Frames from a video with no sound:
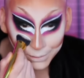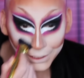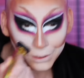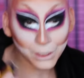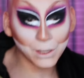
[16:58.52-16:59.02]
but
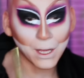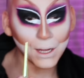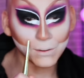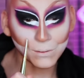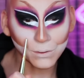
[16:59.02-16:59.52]
like look at
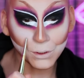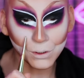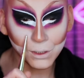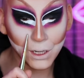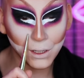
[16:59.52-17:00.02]
that.
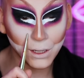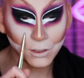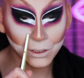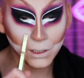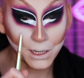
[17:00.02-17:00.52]
See how
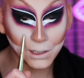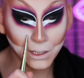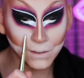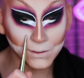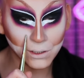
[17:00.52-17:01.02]
that just like
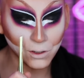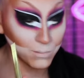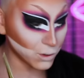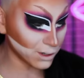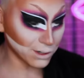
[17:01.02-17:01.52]
lifts a
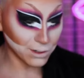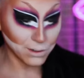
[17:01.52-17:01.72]
little more?